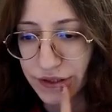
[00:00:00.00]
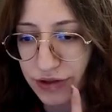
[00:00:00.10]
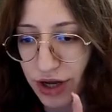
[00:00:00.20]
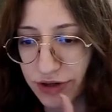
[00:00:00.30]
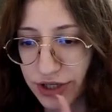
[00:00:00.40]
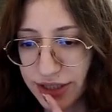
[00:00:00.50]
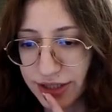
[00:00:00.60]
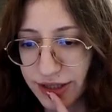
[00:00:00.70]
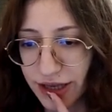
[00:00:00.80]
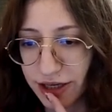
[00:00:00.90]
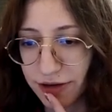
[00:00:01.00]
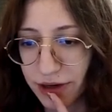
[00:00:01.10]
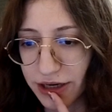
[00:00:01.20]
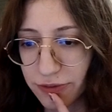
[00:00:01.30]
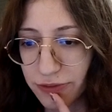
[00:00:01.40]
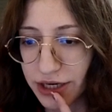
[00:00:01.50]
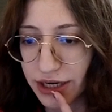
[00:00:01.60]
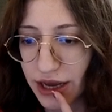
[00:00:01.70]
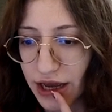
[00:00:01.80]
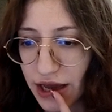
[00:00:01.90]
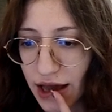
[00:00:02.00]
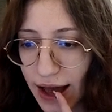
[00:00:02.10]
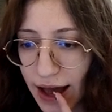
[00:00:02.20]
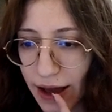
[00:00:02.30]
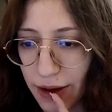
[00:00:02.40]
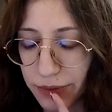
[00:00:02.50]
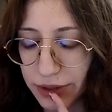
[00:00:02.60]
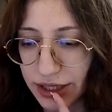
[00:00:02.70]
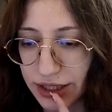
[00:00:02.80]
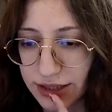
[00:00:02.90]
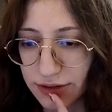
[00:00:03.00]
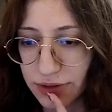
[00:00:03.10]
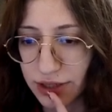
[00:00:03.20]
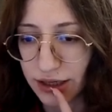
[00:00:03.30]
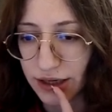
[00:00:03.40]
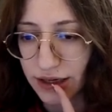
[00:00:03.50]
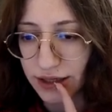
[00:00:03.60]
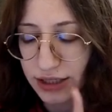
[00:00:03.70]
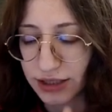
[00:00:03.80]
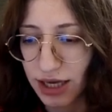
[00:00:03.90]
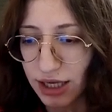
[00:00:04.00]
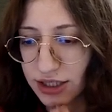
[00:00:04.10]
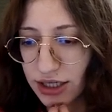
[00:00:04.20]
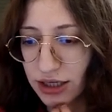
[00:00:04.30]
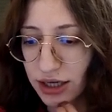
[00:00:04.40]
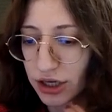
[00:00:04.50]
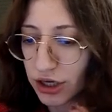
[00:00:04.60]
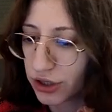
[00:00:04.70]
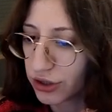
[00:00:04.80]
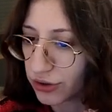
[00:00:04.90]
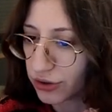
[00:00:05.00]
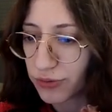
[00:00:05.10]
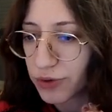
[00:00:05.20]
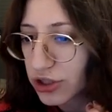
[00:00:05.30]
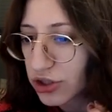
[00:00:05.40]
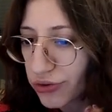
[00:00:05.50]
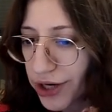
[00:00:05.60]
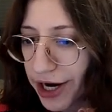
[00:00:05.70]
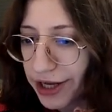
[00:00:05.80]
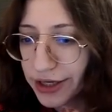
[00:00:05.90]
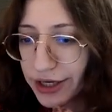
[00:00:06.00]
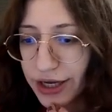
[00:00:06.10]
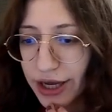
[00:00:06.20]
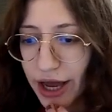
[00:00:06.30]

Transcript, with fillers: So now he's attacking my queen with his queen. He's asking like, do you want to trade?